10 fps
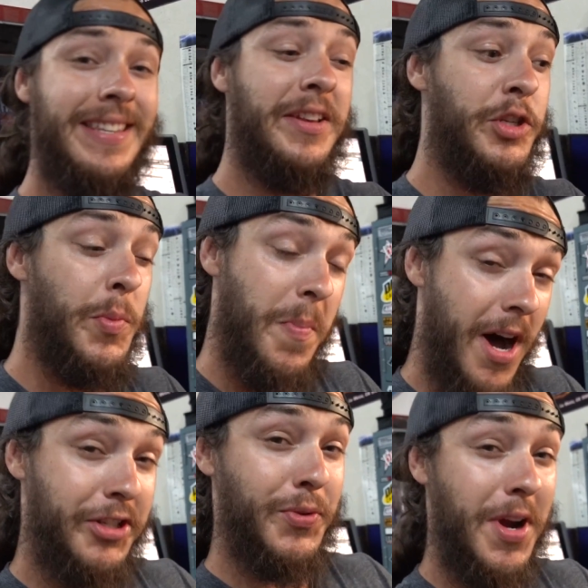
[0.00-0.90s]
says you
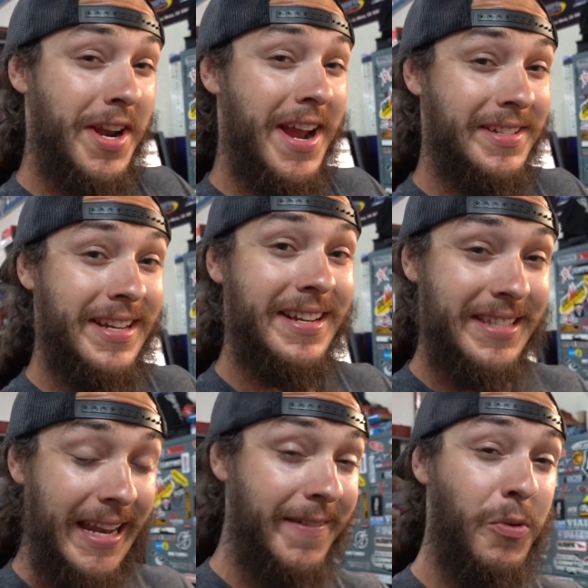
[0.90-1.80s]
must run
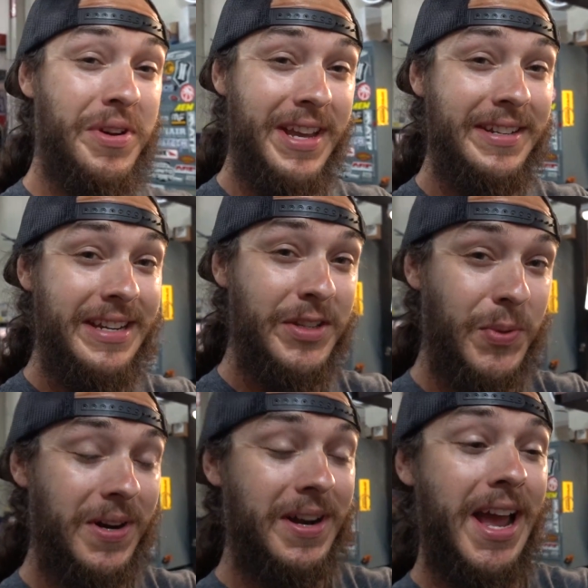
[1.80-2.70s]
18s, and even with
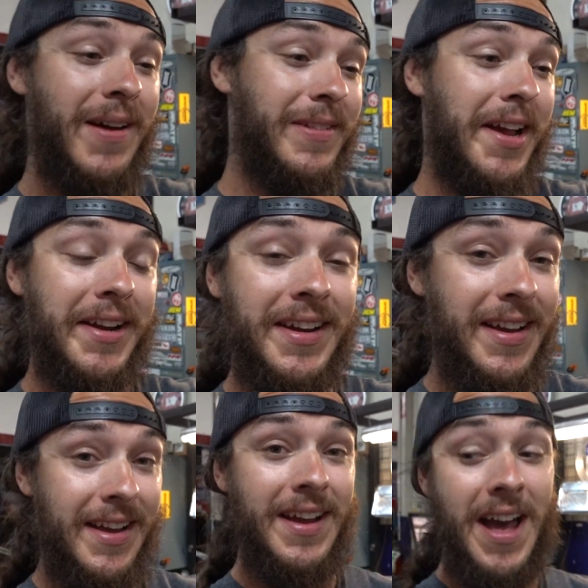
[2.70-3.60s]
18s, we're going to have like,
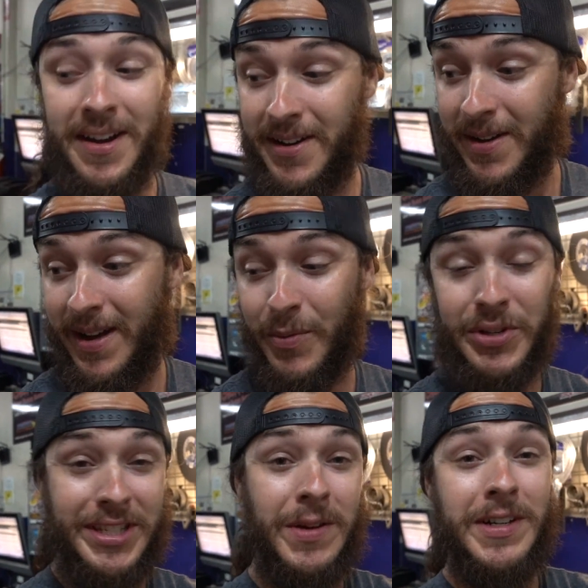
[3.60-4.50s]
I don't know, we'll
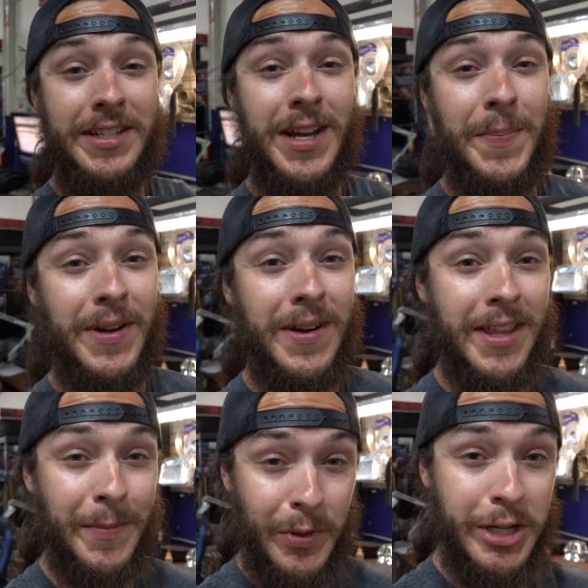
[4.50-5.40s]
see when he's done putting it
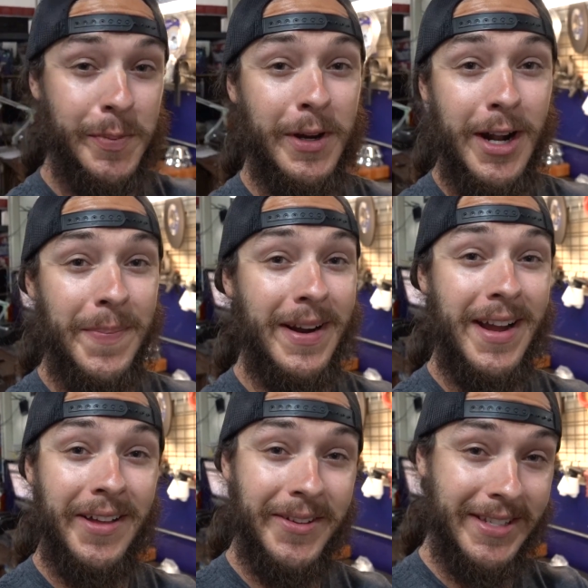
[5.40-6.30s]
on there, but we just put it up right
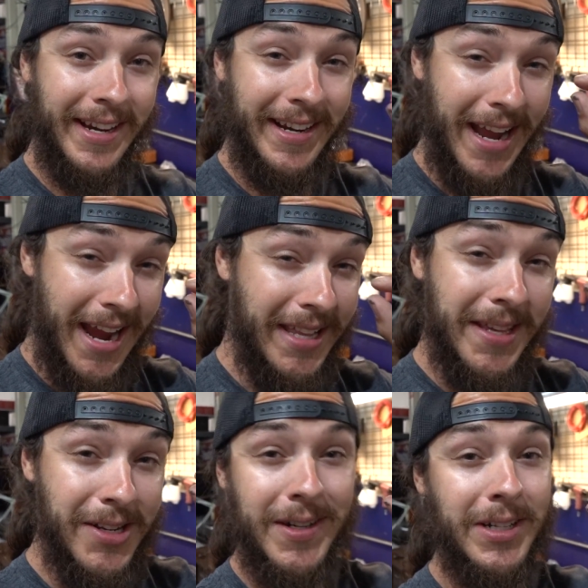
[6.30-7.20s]
now, and there's like an eighth
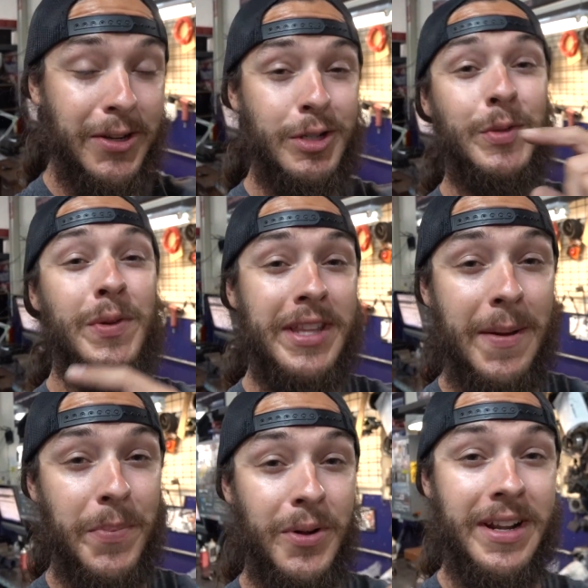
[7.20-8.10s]
inch of clearance between
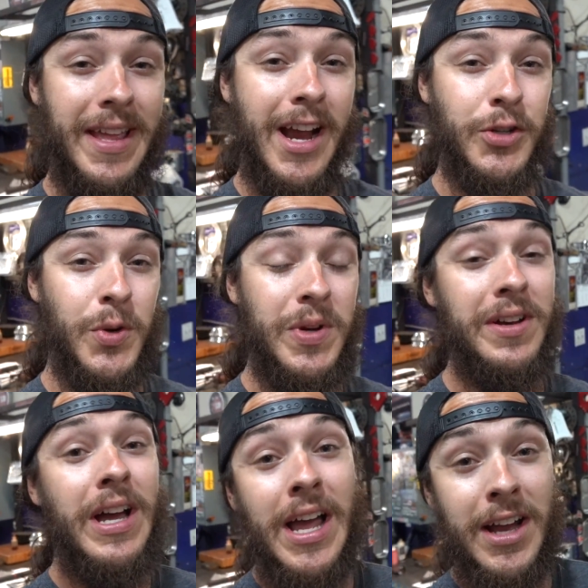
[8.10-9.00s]
that bolt and the actual
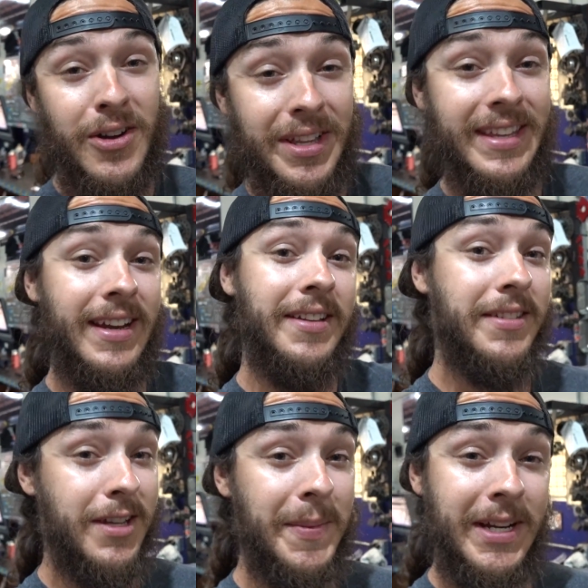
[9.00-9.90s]
wheel. Good thing is
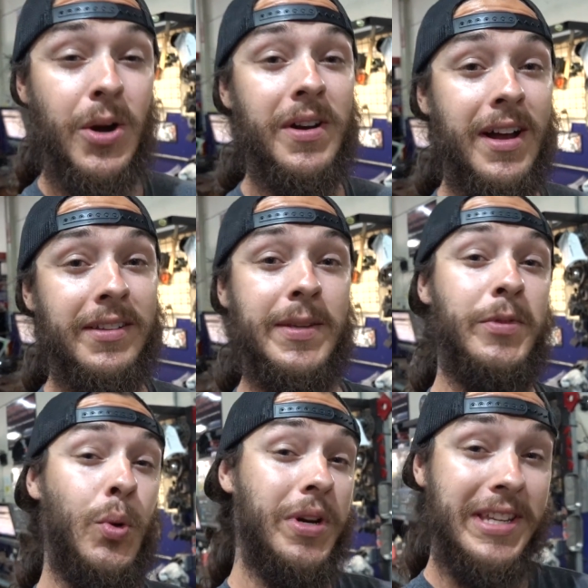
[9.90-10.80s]
it's going to be going on some
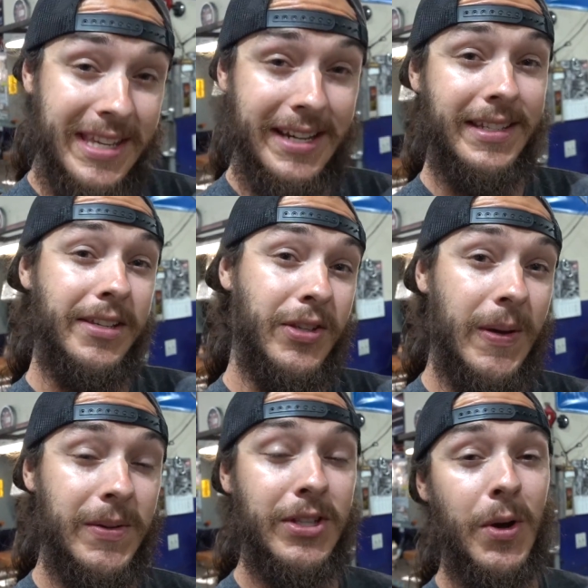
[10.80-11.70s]
26s
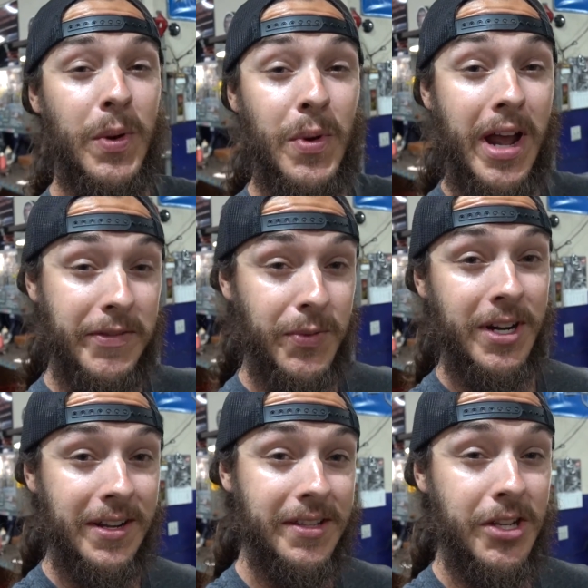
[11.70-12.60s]
soon, so we won't have to
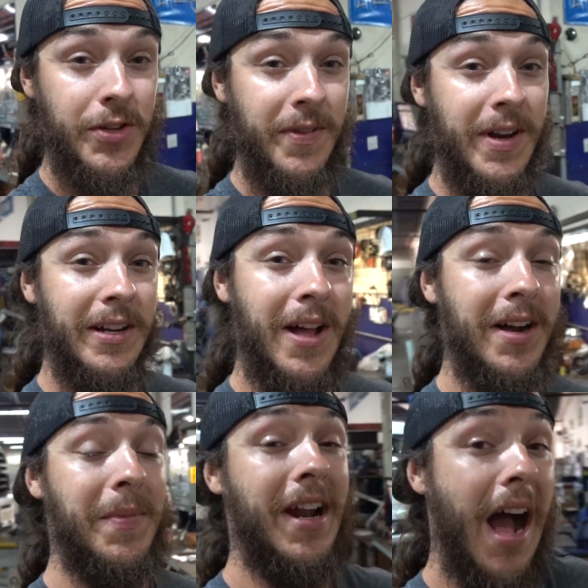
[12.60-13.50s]
run into this issue for very
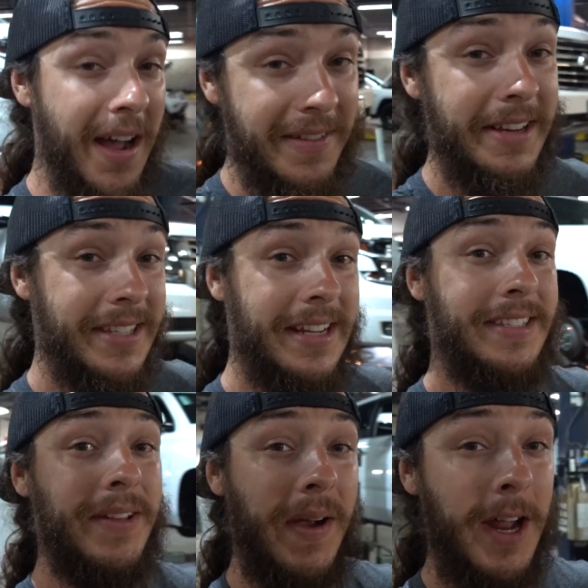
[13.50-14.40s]
long, but obviously it's
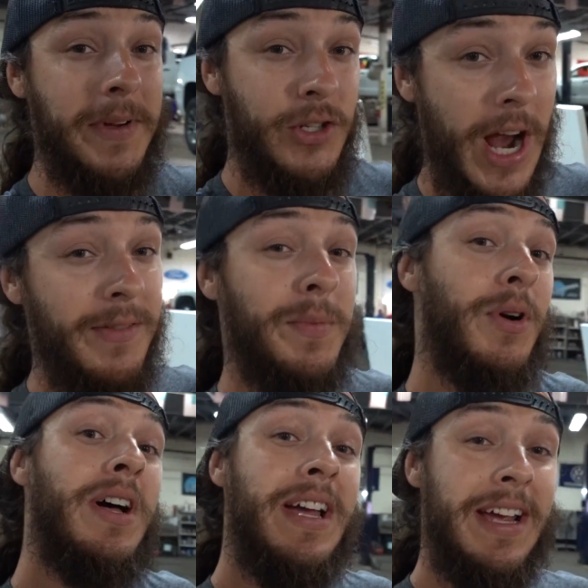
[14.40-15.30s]
still got to be
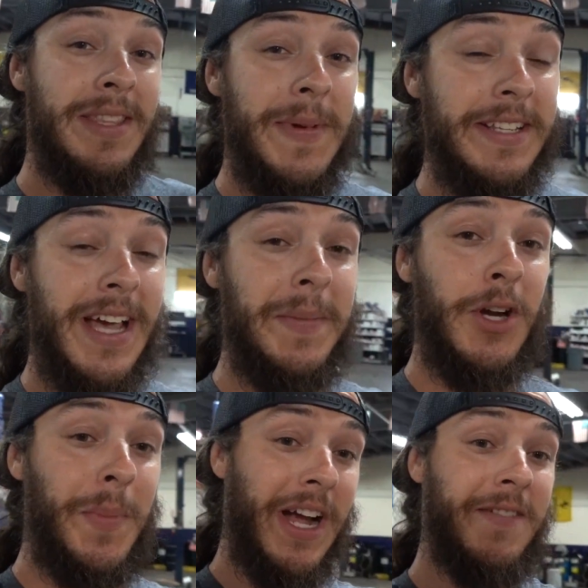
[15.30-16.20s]
drivable in the meantime to
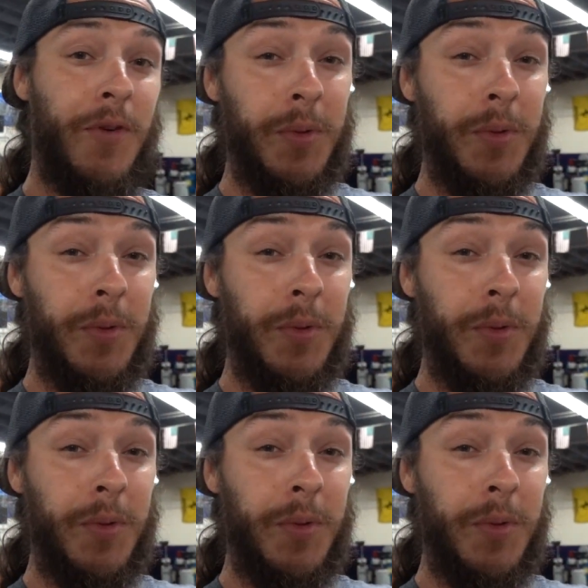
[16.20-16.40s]
go back and